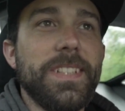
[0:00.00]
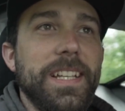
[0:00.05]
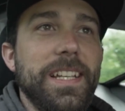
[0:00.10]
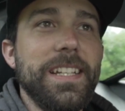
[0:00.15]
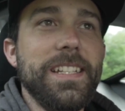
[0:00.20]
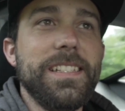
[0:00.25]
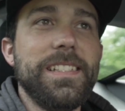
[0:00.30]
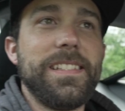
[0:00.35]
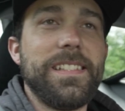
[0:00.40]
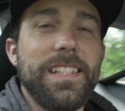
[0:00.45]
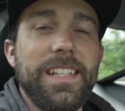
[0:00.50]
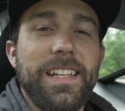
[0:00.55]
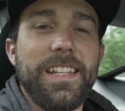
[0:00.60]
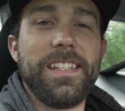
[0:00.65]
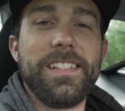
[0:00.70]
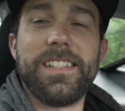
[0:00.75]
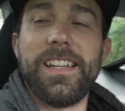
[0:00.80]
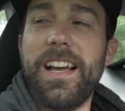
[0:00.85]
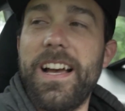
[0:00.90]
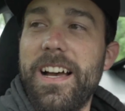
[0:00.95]
This thing
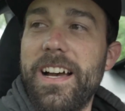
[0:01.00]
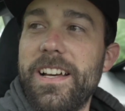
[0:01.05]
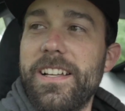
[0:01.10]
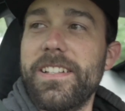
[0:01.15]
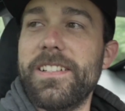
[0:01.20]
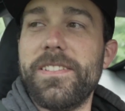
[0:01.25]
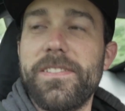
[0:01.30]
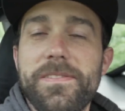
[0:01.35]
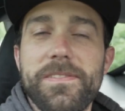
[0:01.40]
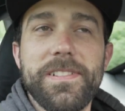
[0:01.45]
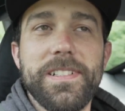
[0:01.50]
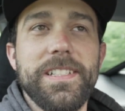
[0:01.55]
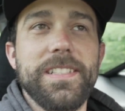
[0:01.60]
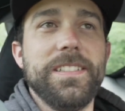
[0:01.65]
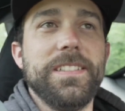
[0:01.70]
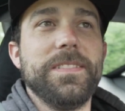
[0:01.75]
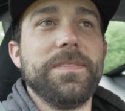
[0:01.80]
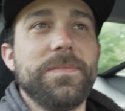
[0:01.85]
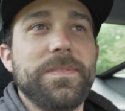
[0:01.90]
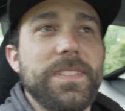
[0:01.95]
is
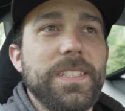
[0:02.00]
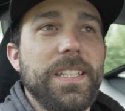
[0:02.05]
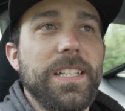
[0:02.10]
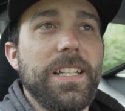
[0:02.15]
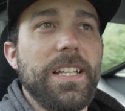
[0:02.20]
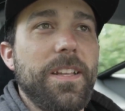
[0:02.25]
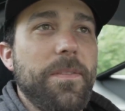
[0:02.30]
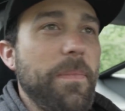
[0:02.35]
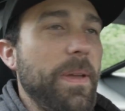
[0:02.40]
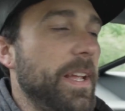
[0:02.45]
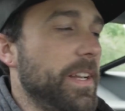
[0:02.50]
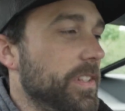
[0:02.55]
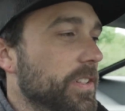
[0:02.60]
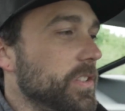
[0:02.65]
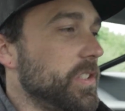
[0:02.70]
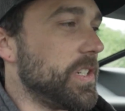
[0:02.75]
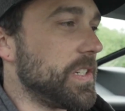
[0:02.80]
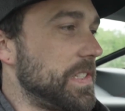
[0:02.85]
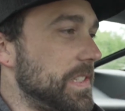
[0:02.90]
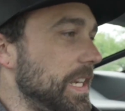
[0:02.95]
unreal. Man, you
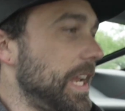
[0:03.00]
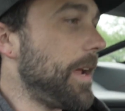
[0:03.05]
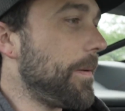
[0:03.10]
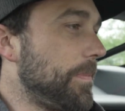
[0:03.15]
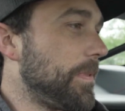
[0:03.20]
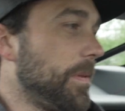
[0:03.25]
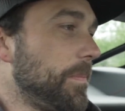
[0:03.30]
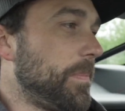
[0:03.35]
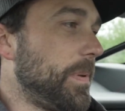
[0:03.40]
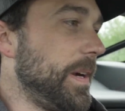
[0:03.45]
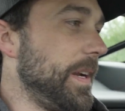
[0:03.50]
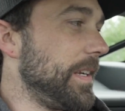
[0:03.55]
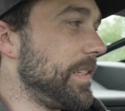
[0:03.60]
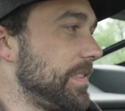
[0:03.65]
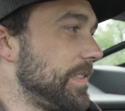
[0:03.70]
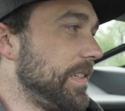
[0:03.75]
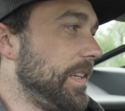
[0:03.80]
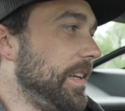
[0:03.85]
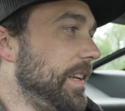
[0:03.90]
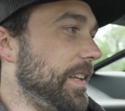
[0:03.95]
just tap the
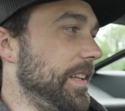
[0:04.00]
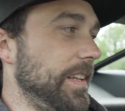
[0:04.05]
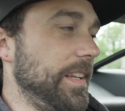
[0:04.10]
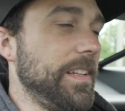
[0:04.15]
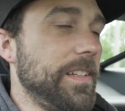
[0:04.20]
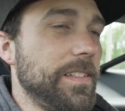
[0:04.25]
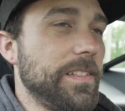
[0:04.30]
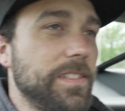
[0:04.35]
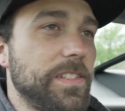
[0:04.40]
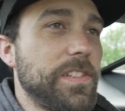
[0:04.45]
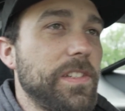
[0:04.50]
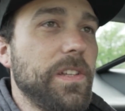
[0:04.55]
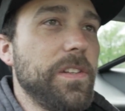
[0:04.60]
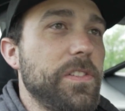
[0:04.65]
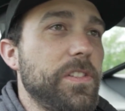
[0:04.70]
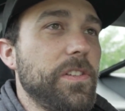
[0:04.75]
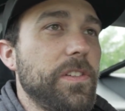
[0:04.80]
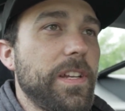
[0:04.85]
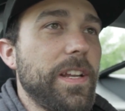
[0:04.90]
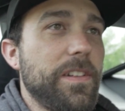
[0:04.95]
brakes and it
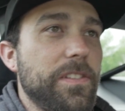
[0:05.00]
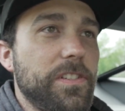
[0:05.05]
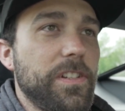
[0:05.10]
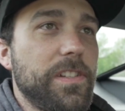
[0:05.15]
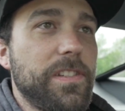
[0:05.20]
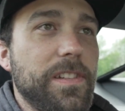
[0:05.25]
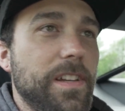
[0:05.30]
slows you down just